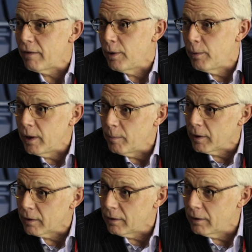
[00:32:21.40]
every week,
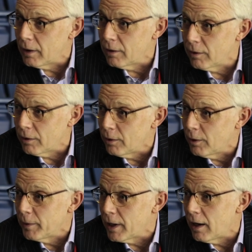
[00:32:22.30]
but I don't want to go
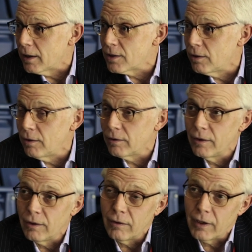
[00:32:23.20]
along with that at all.
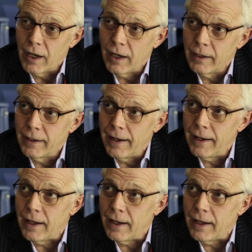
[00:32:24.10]
No, and